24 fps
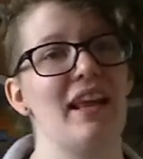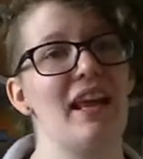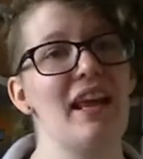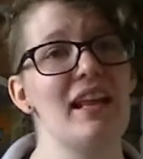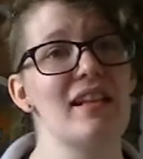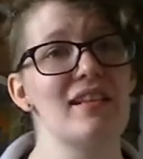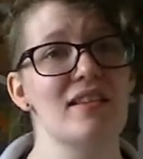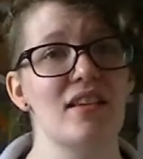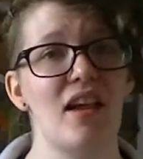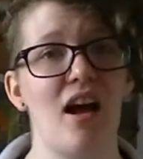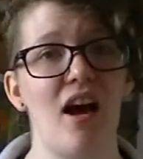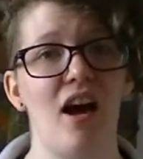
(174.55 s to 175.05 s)

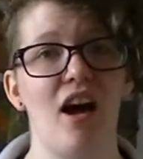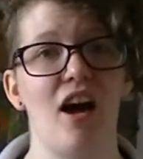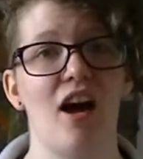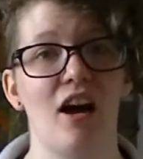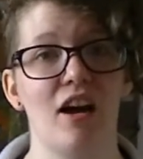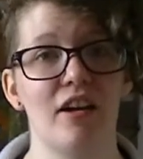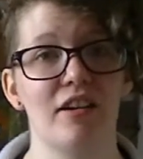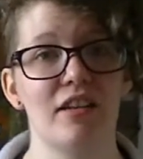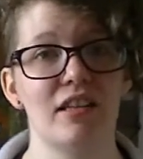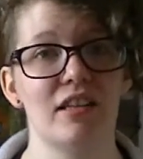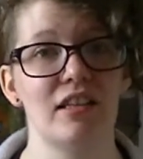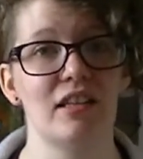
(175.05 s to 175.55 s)
It's
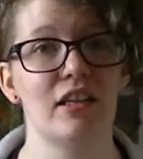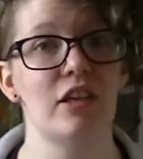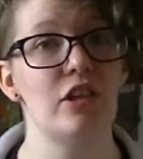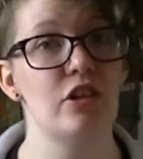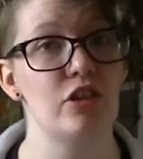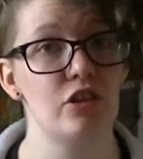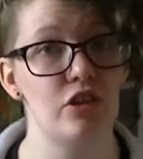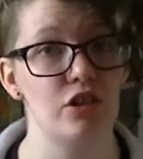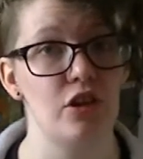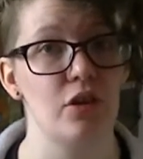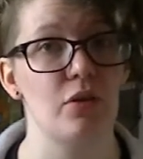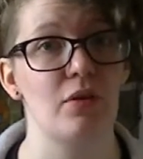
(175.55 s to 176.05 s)
hard,
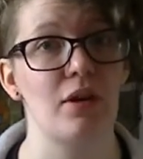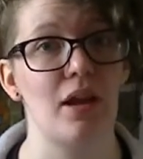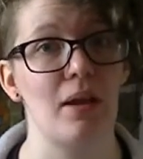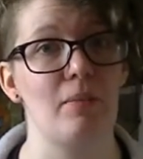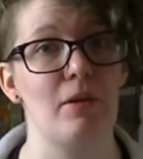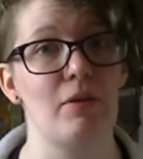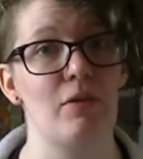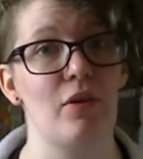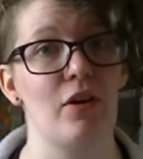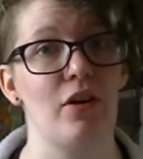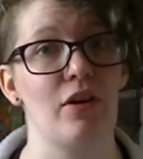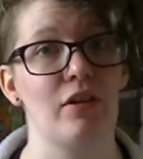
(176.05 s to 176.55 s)
don't get
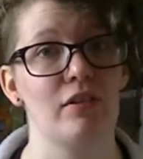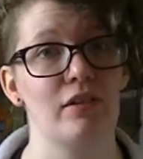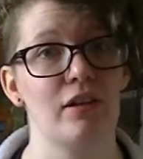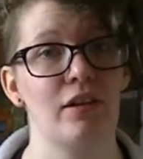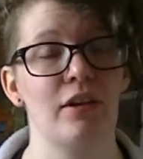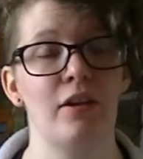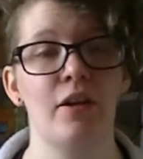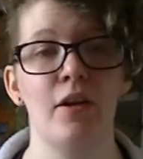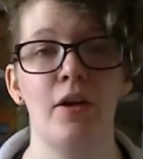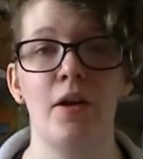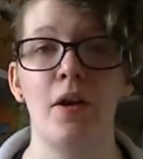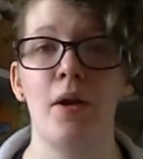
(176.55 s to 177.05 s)
me wrong,
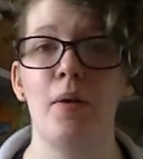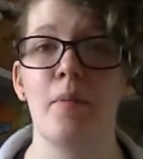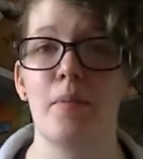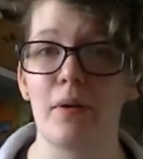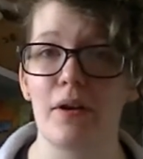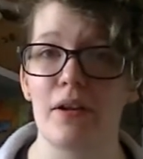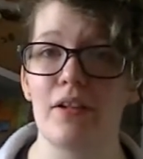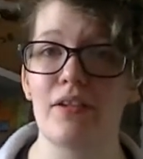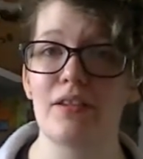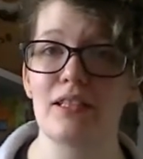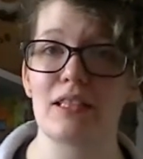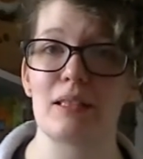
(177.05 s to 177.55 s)

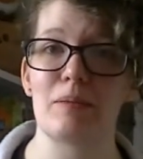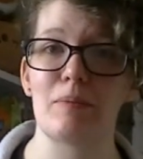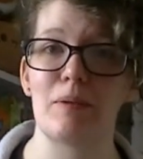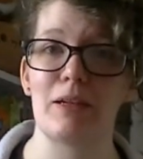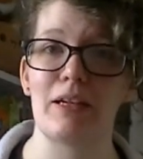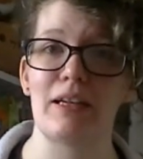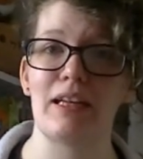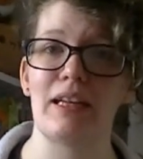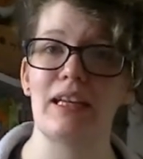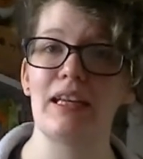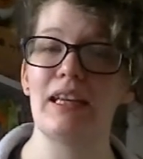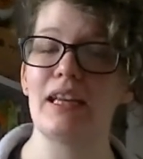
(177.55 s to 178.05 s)
but
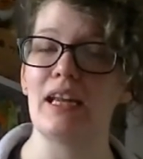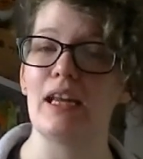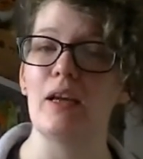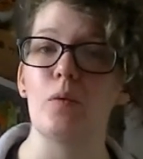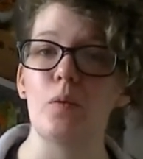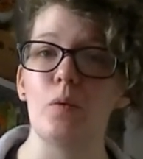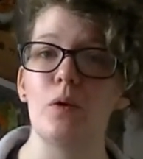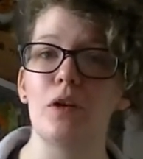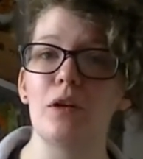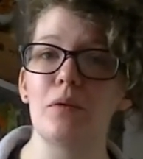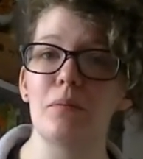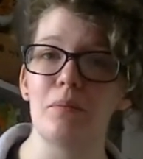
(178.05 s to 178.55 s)
ultimately
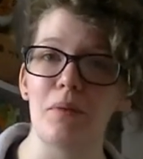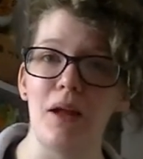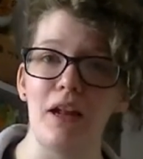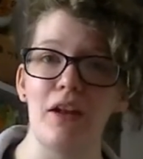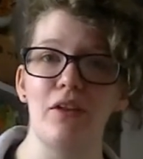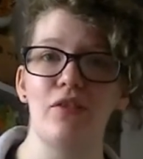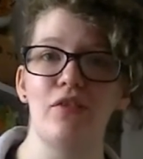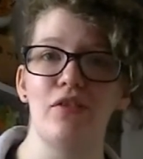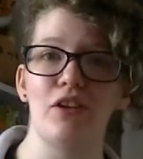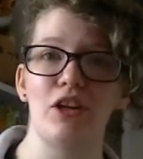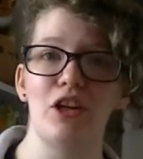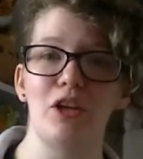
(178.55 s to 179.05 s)
it will
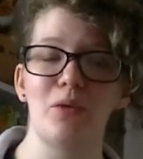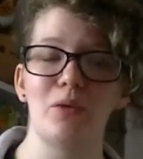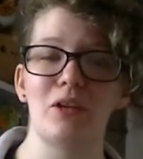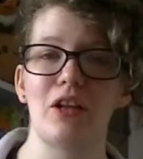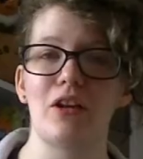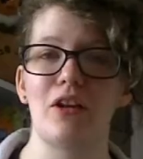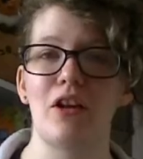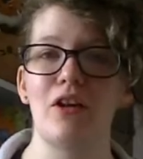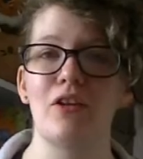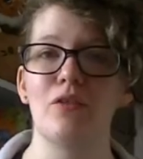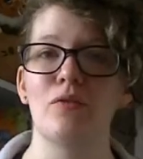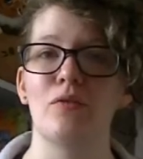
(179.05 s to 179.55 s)
benefit you in
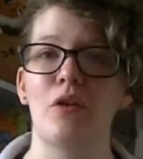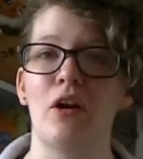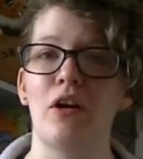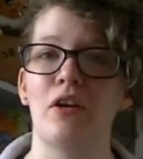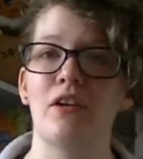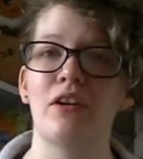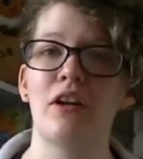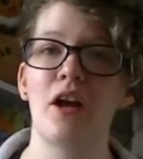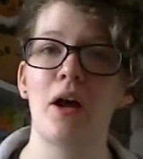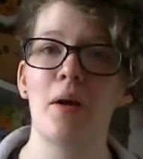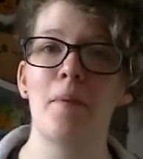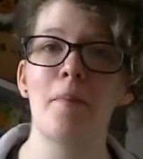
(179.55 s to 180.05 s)
the long
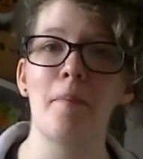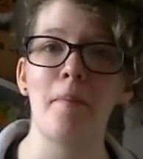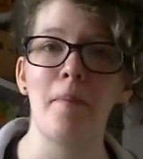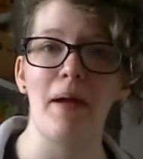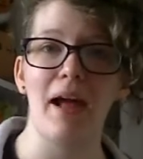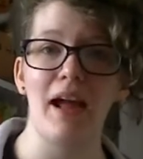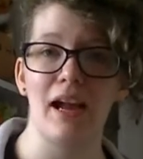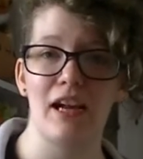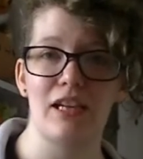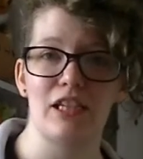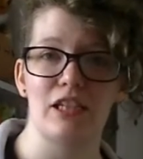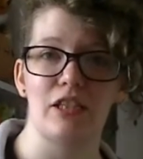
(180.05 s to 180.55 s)
run. Come
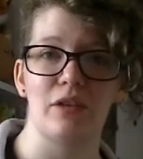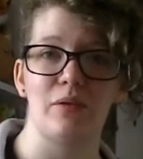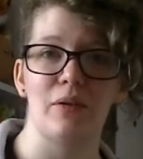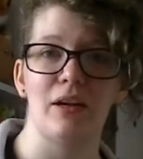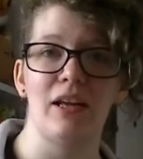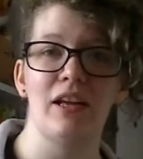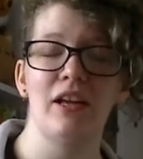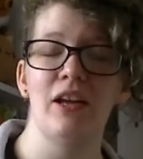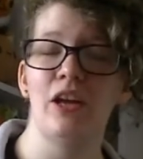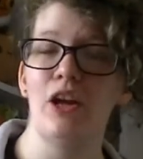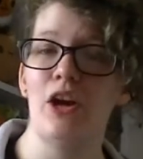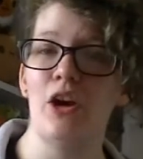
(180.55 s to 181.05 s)
back to
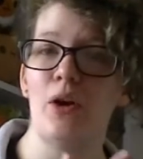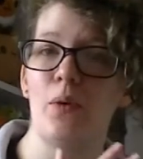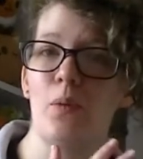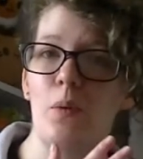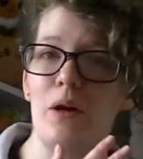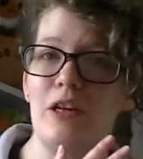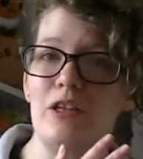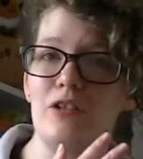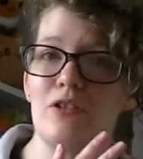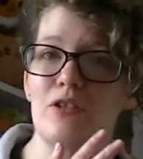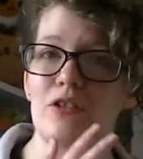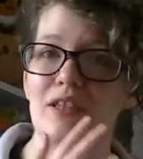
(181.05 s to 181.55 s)
it
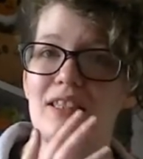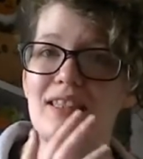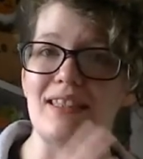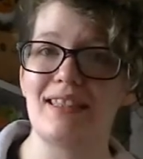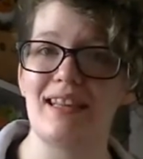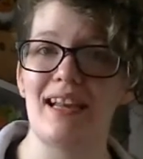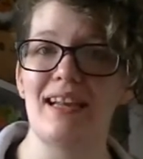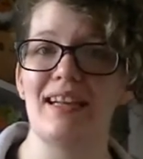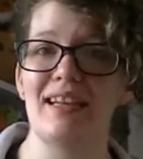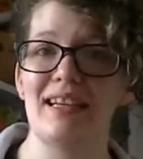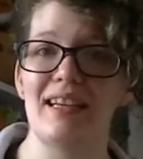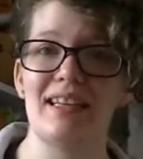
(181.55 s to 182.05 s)
when you're
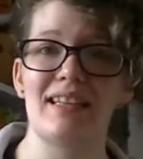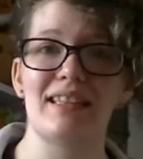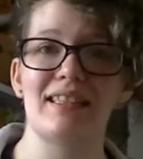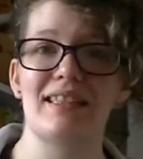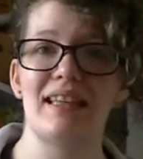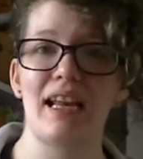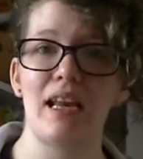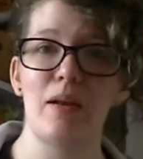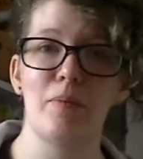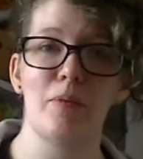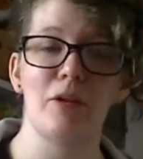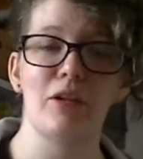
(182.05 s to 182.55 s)
steady and
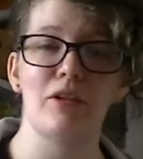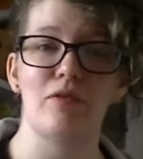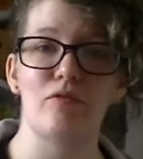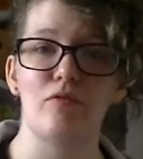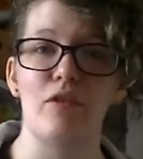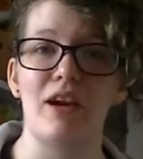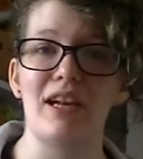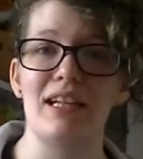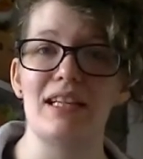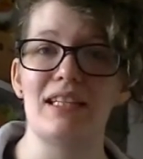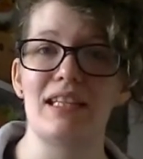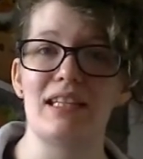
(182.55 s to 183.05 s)
stable and
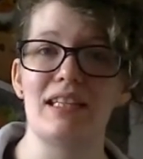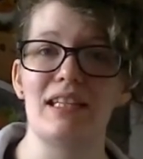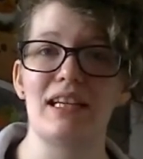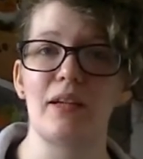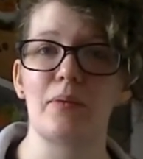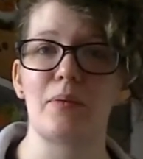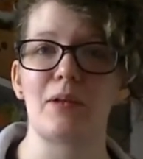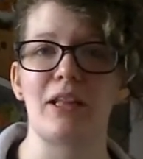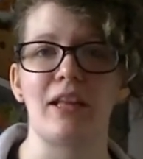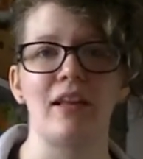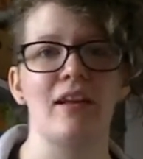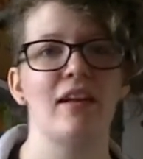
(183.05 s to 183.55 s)
ready to
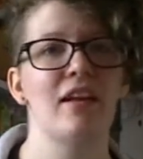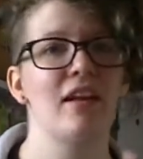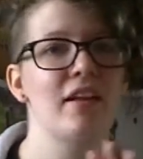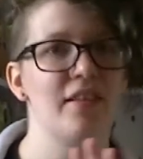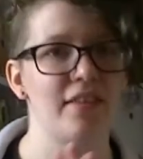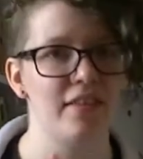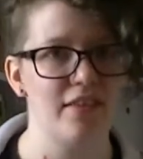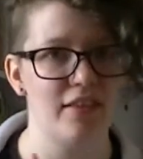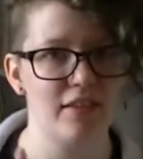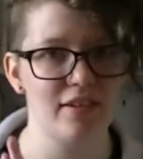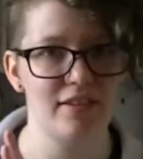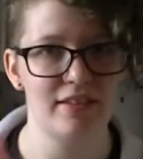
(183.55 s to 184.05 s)
deal with it
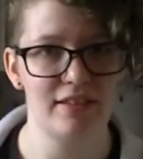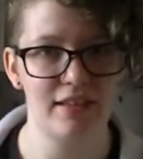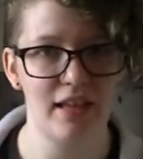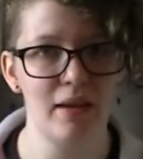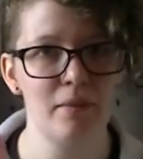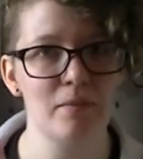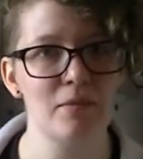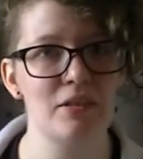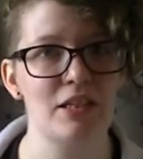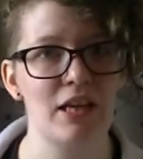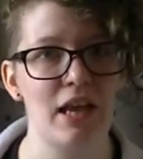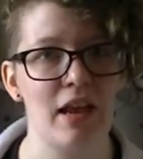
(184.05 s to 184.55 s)
the
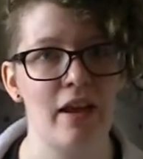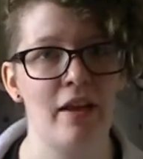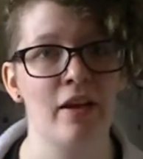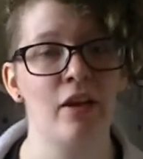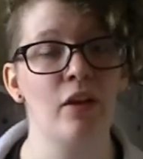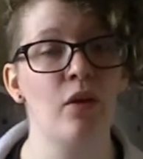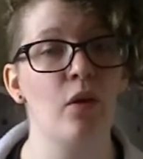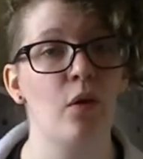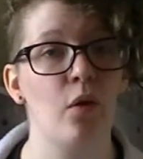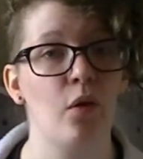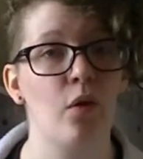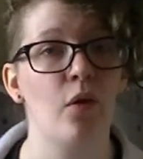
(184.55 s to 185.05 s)
same
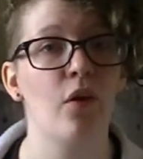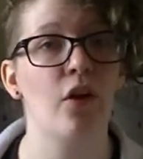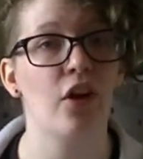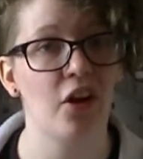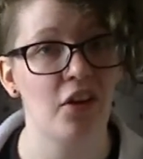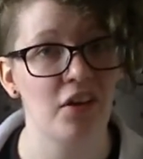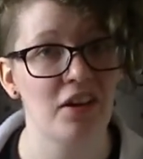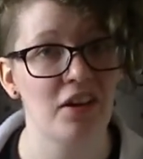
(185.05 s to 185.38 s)
day or